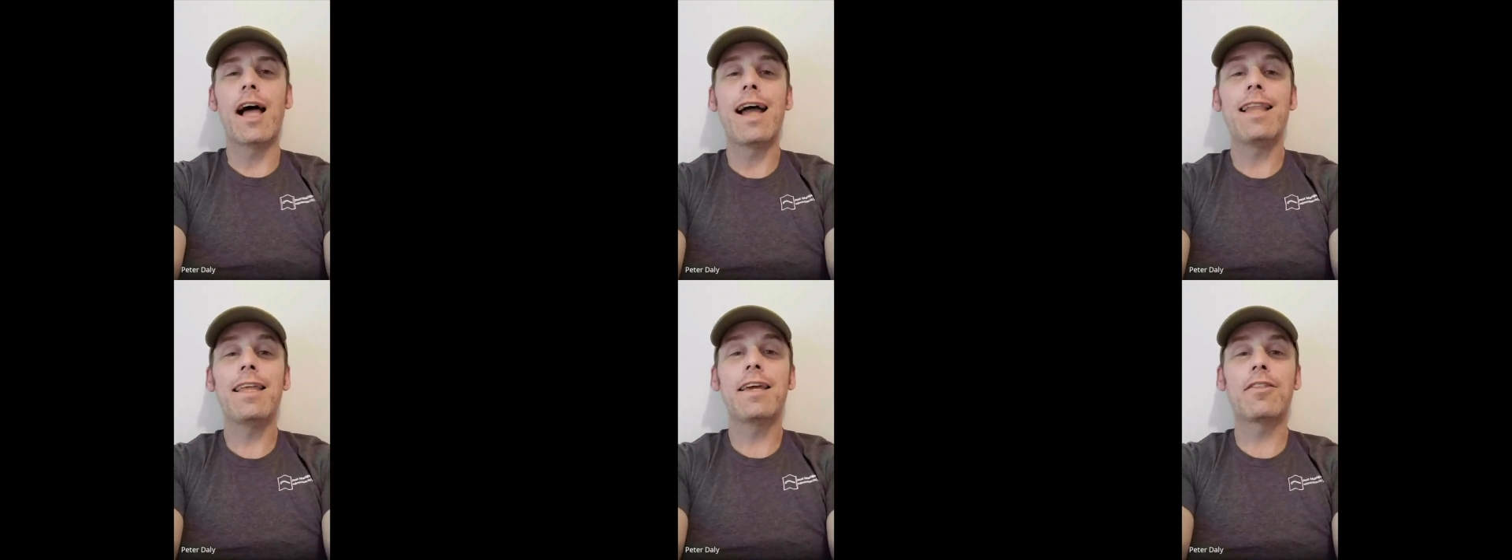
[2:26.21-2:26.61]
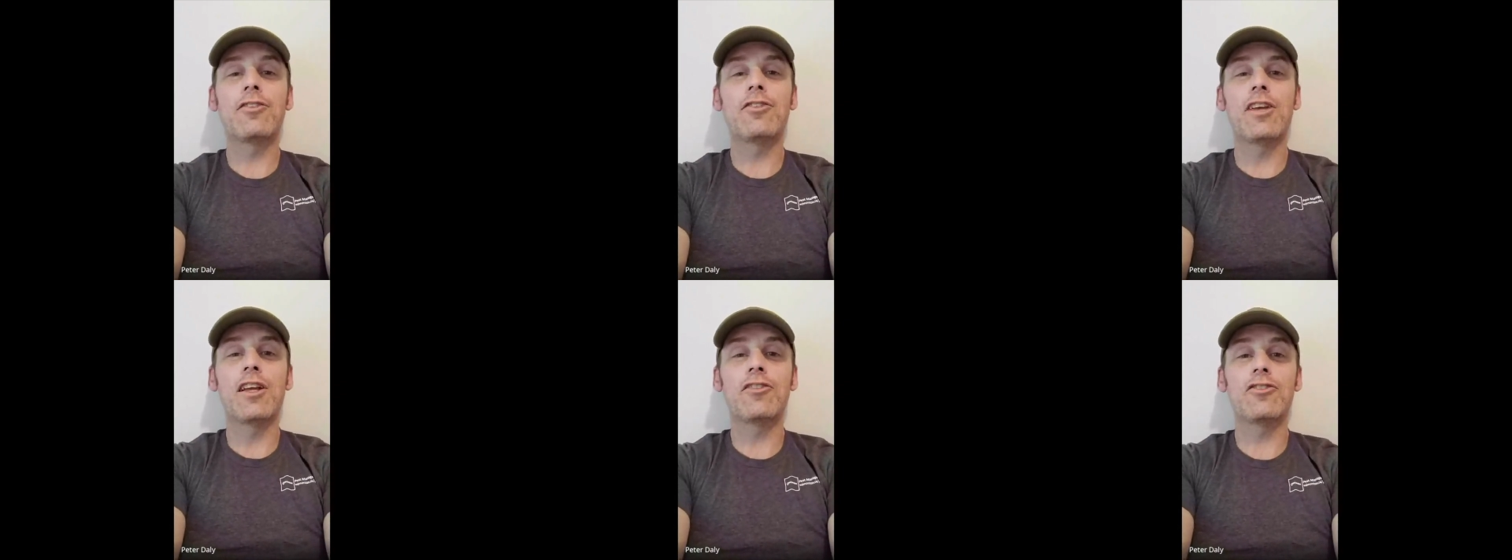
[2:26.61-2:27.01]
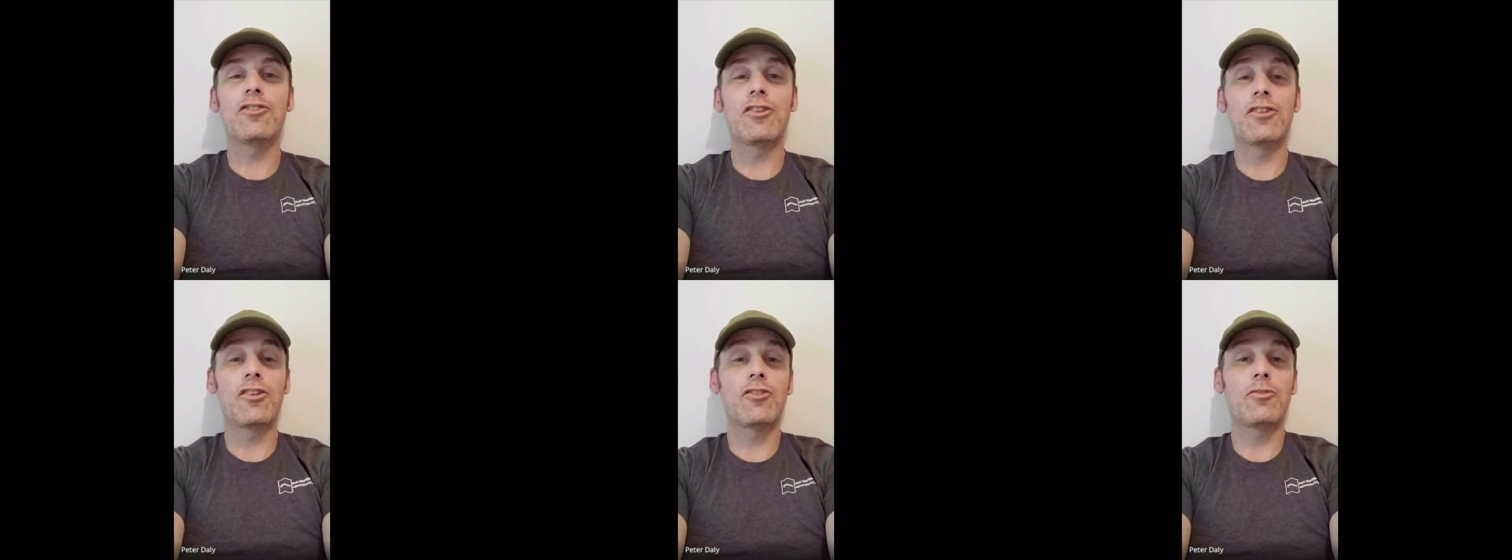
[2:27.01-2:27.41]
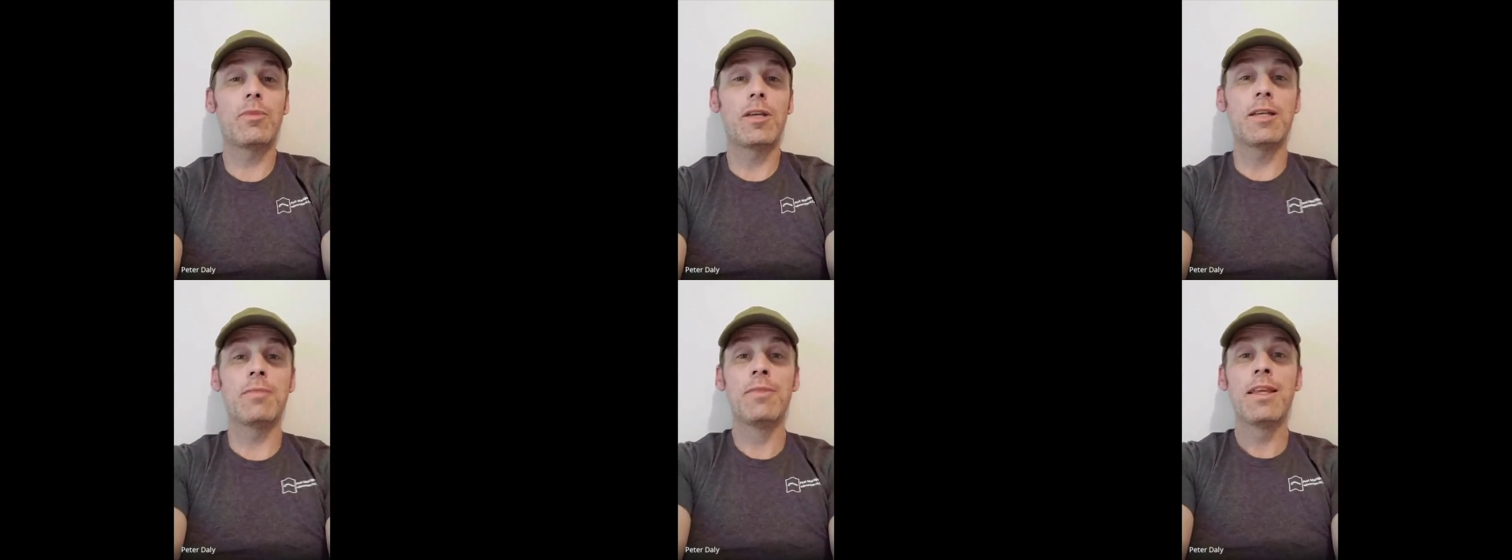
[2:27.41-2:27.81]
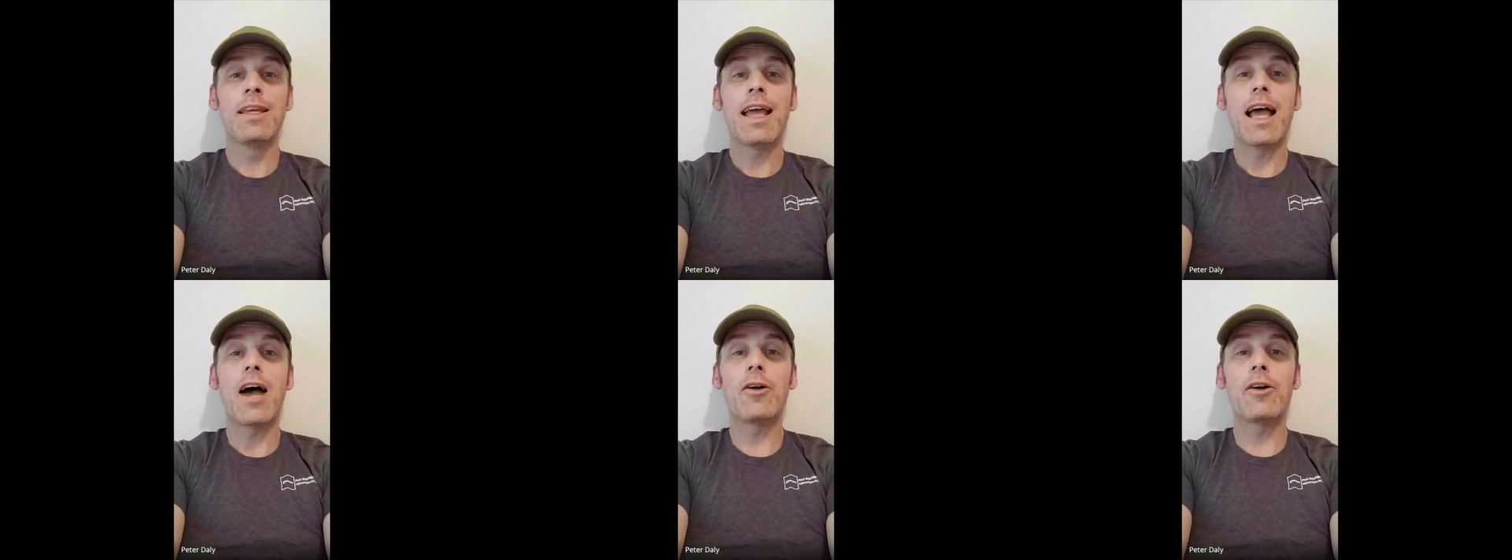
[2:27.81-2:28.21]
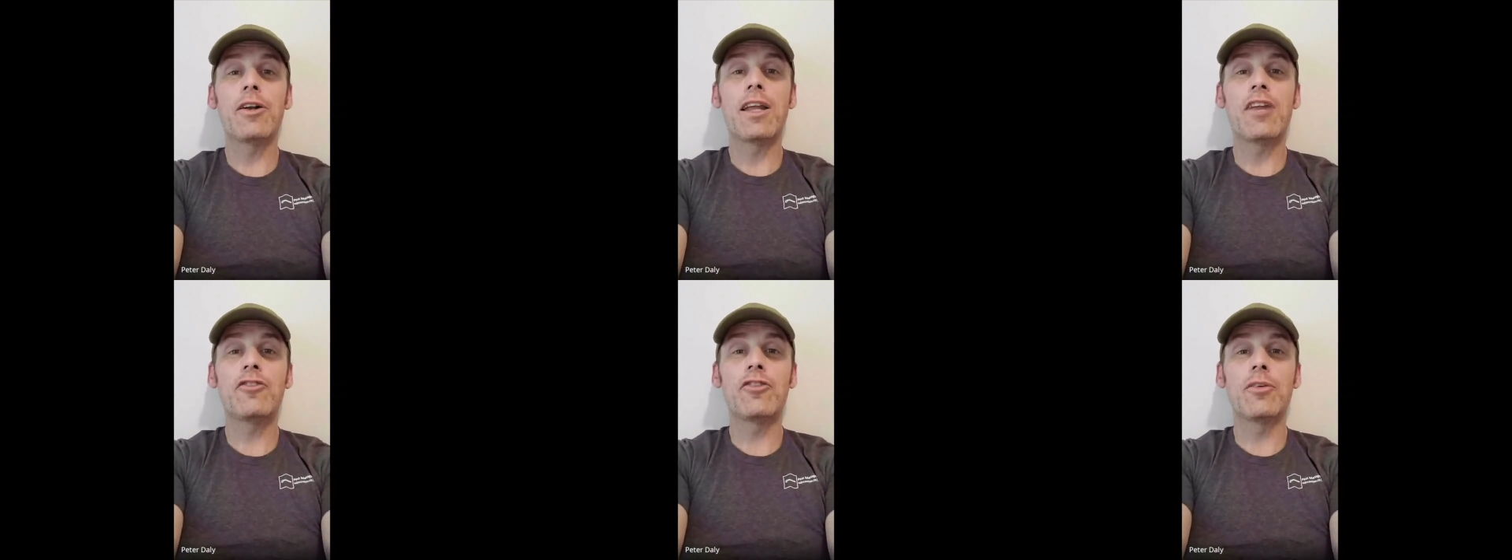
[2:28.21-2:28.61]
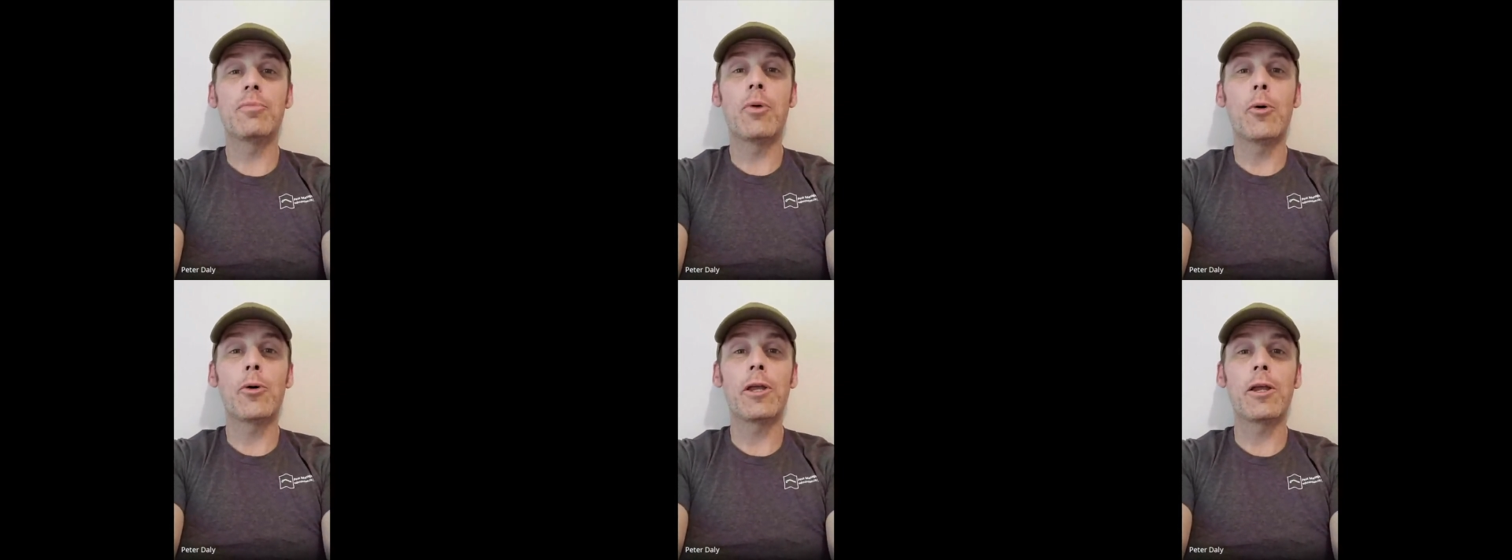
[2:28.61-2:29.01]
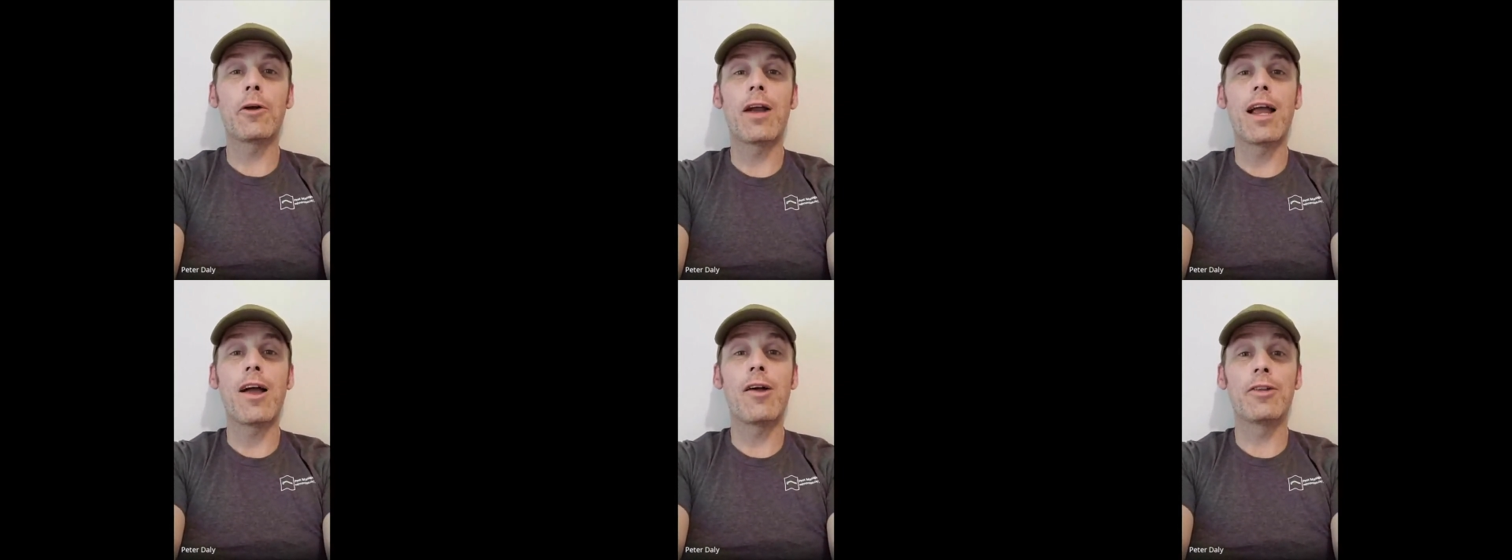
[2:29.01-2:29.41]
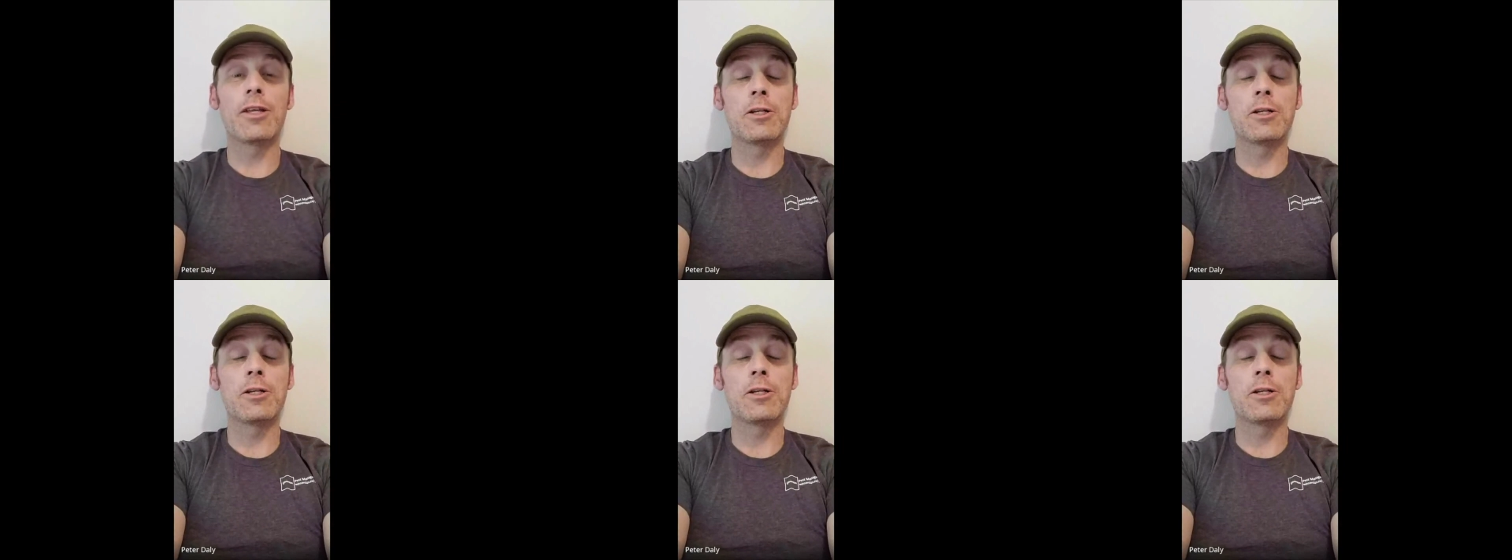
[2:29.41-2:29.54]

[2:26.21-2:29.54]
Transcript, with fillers: I like the chance to just be out in nature and poking around.